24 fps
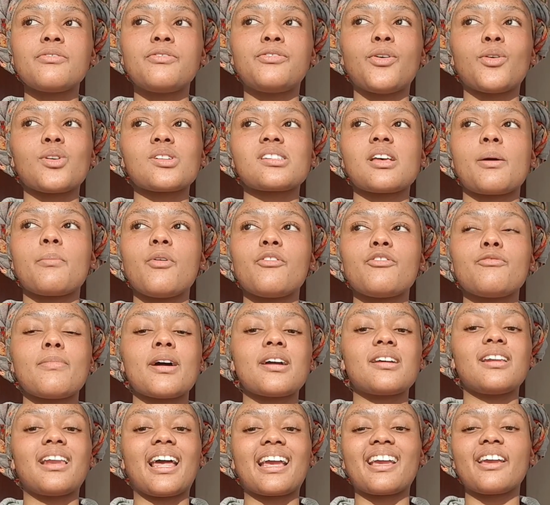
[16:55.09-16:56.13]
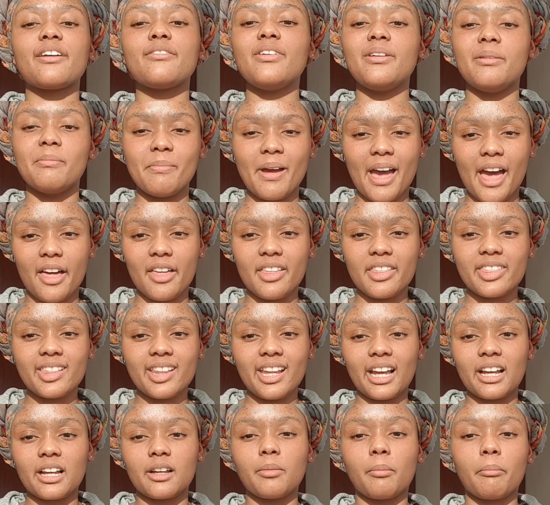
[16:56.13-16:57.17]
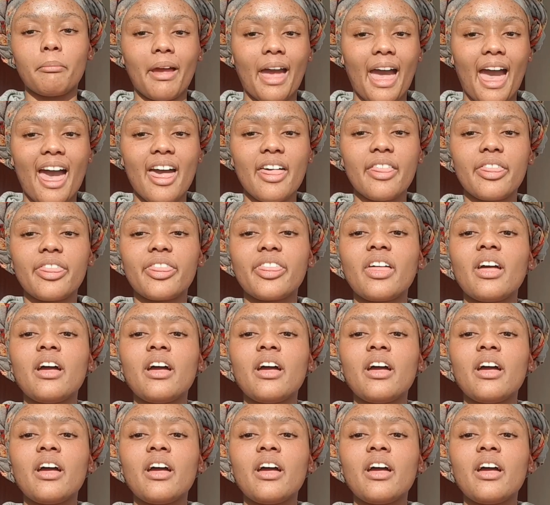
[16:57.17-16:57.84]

for some of my like even math,